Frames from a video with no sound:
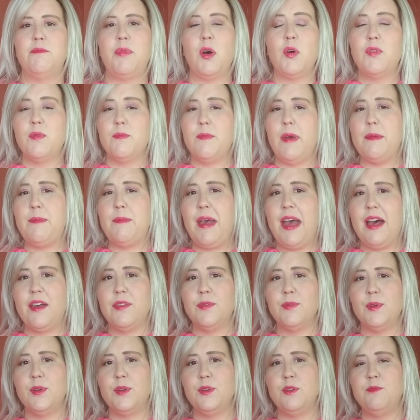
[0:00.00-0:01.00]
both of my
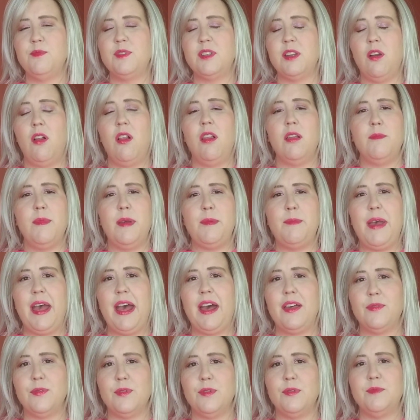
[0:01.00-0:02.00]
bathrooms and all of my
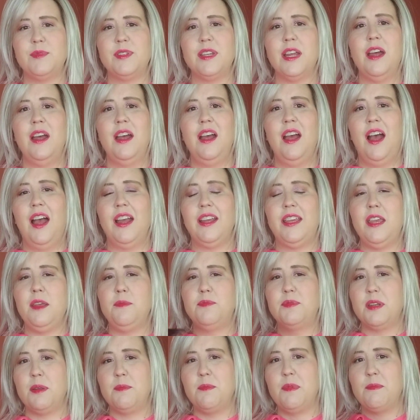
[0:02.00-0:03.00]
bathrooms. I
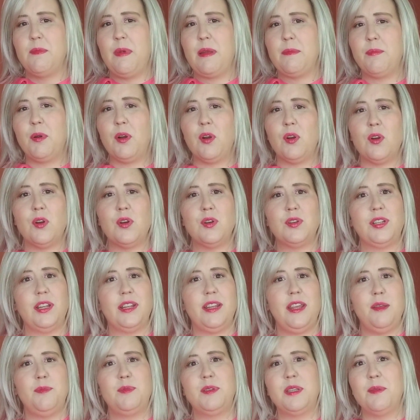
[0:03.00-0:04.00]
keep some in my purse. I
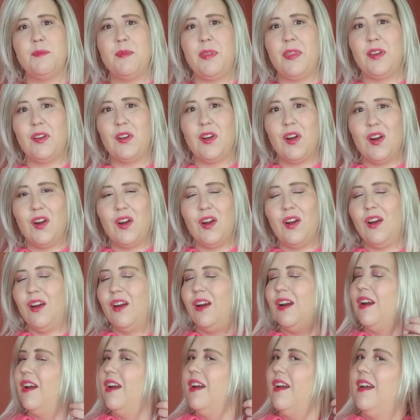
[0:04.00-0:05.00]
keep some in the
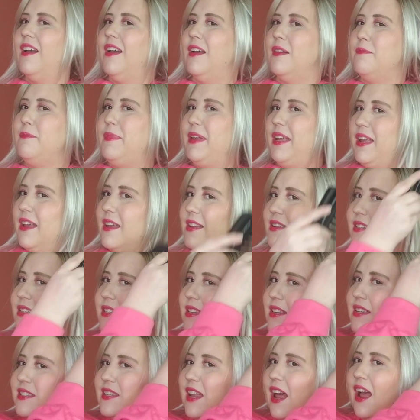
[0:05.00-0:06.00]
car, because
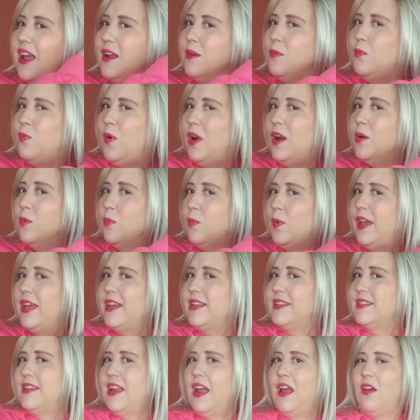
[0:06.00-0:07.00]
since I wear
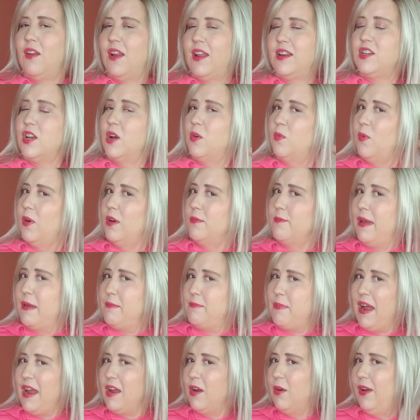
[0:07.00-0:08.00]
wigs now and I don't wear my
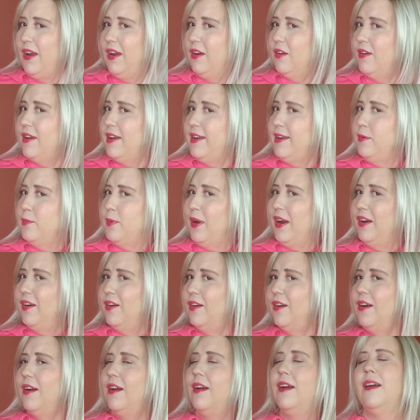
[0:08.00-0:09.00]
bio hair
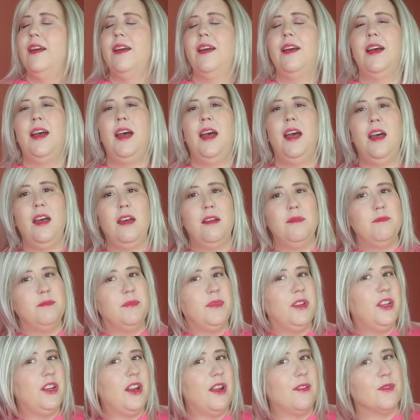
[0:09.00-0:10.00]
anywhere,
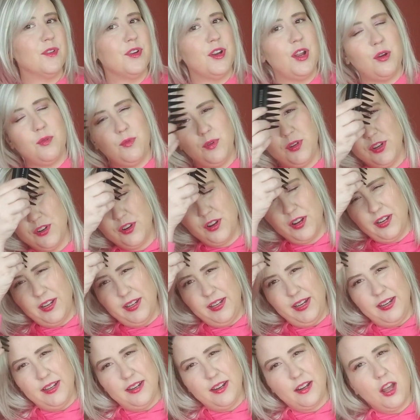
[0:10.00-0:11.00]
you never know when you're going to
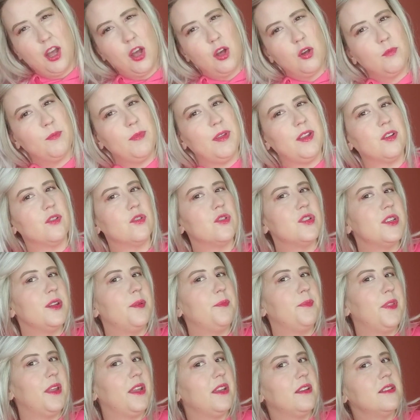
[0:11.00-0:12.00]
need to comb it or
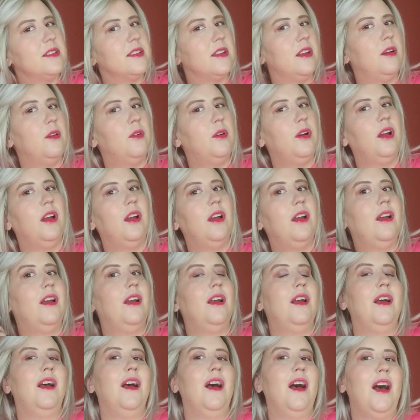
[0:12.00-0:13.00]
something. So
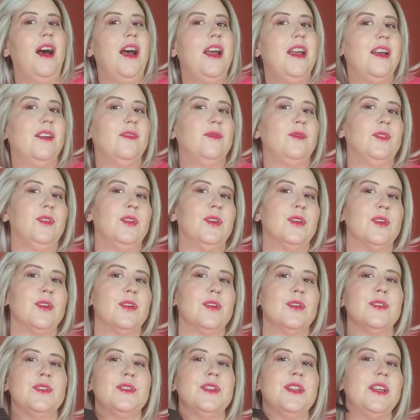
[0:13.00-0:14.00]
I have
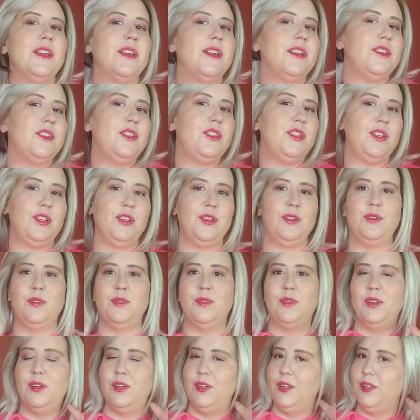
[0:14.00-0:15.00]
learned to